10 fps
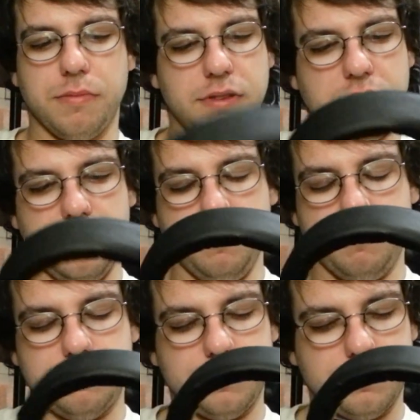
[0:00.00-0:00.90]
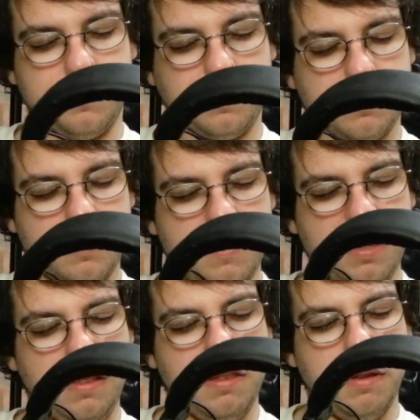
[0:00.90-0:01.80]
the
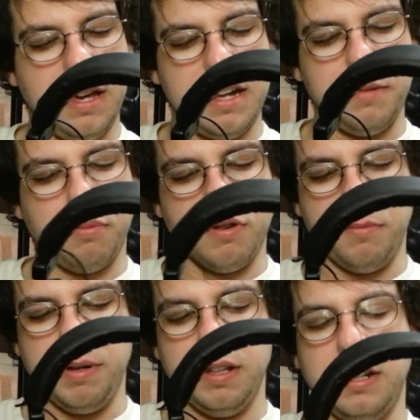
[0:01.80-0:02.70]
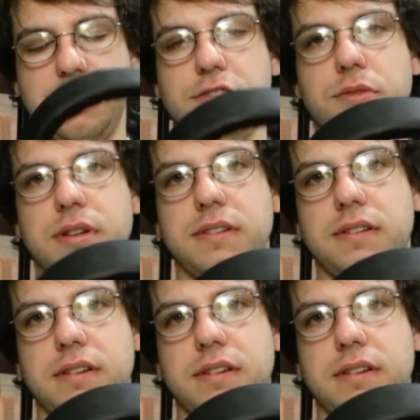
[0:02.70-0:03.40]
added portability to it.